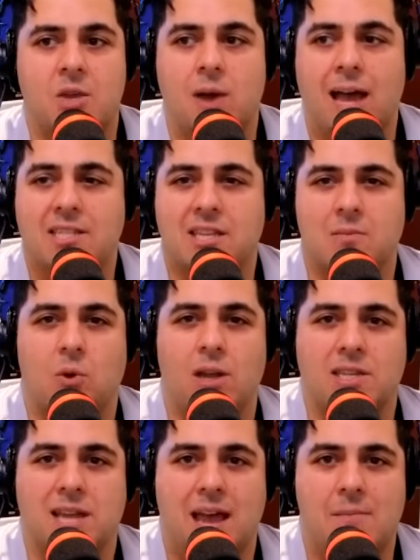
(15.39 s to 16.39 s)
you ask him
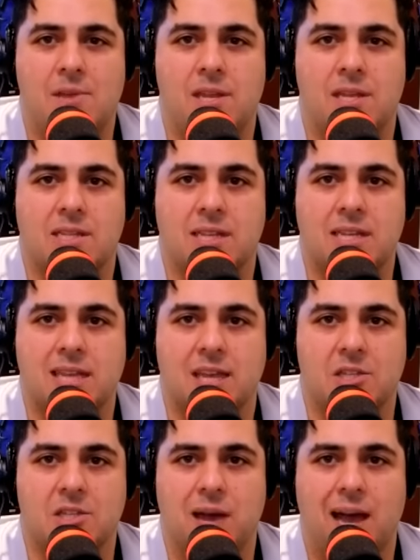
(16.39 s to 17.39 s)
what time it is and he
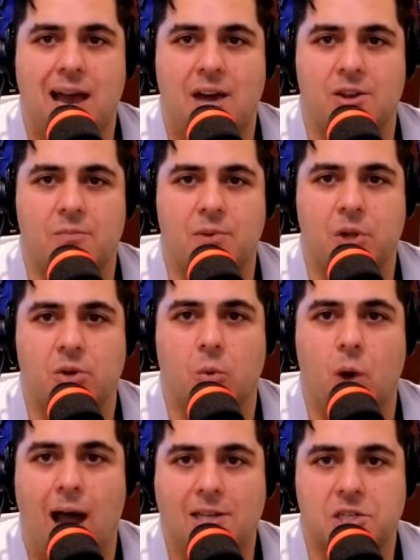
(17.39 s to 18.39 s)
tells you how to build a
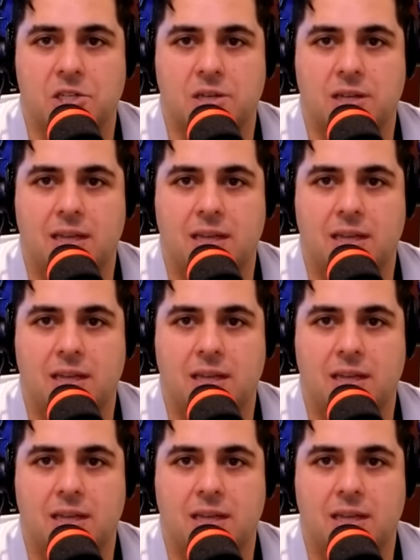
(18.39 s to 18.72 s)
watch.